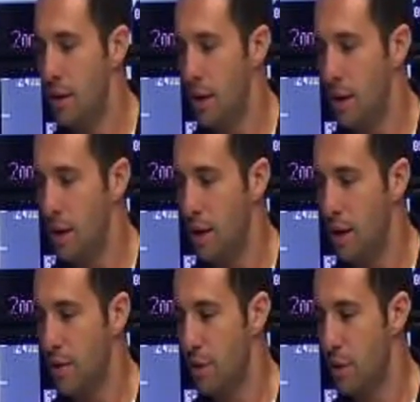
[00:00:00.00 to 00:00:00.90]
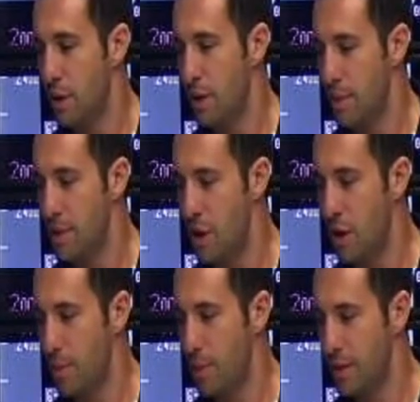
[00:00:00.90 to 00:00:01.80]
Uh, so, and let me
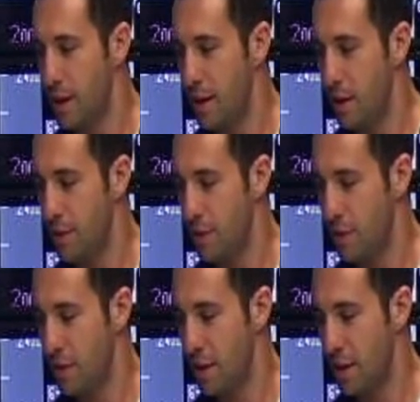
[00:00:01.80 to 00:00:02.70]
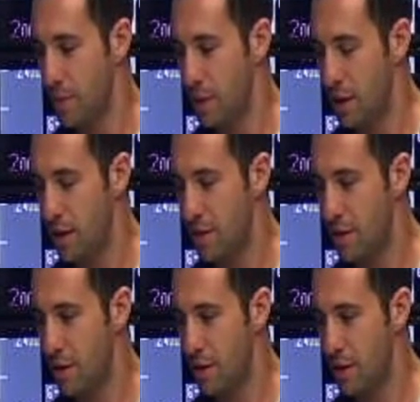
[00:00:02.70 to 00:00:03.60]
talk about that here for a second. I'm going to
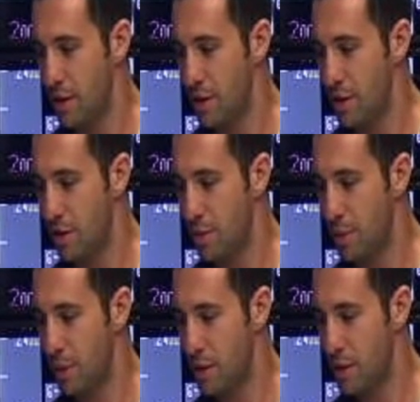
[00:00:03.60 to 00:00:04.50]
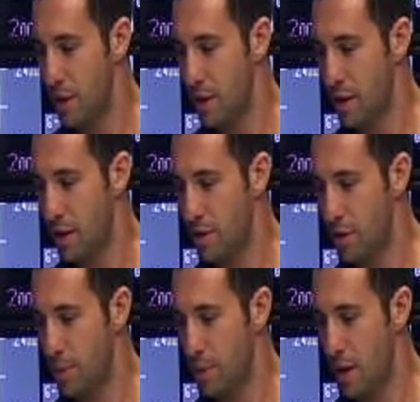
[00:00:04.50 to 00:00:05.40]
accelerate this just a bit to get glide
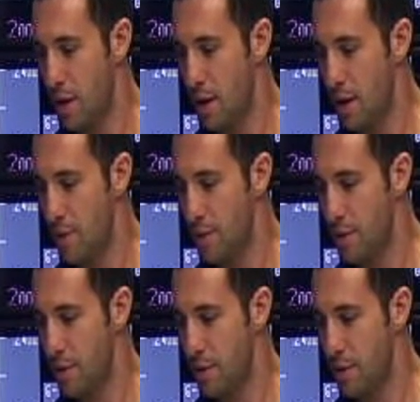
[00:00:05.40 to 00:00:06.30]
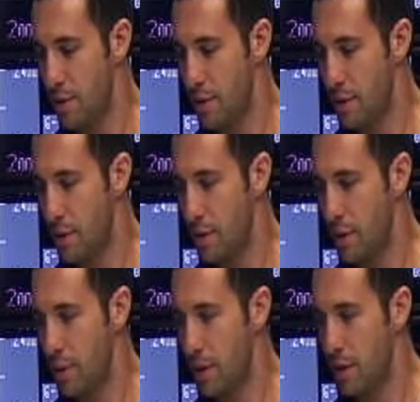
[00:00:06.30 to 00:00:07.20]
slope alive.
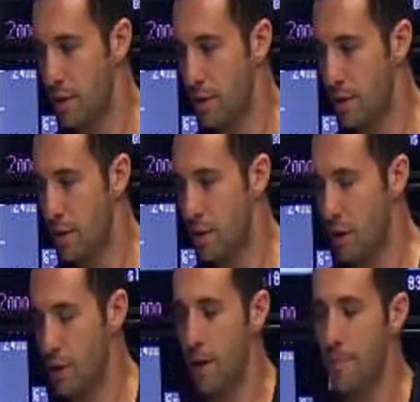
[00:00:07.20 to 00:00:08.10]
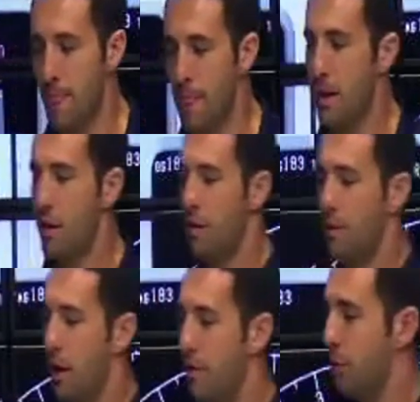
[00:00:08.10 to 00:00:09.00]
There we go. Okay,
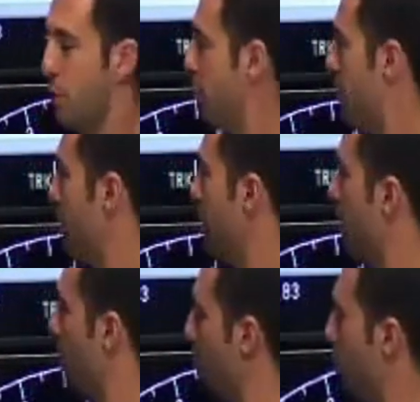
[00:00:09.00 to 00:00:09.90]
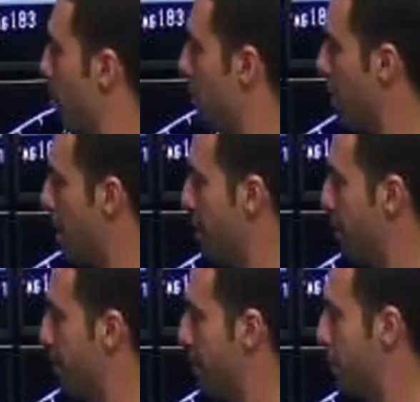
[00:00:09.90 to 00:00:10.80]
flight frozen, the glide slope's alive,